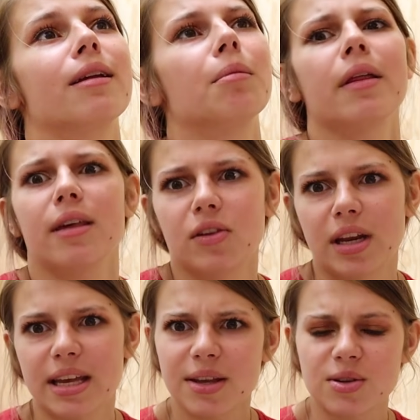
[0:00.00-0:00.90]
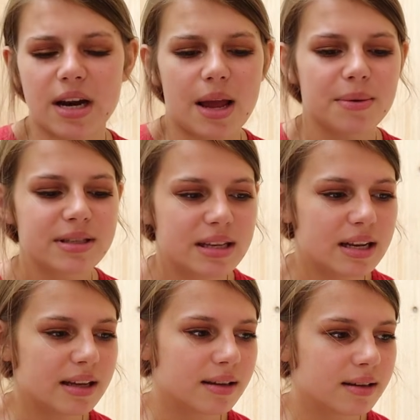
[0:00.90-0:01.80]
not the other day, yesterday, I was
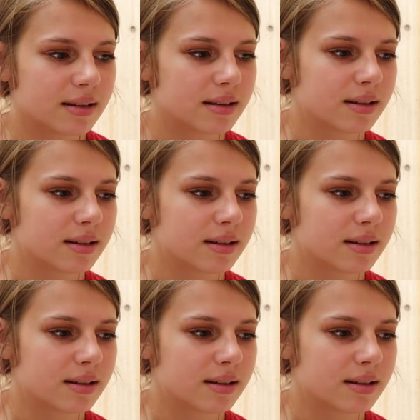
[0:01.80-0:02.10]
sitting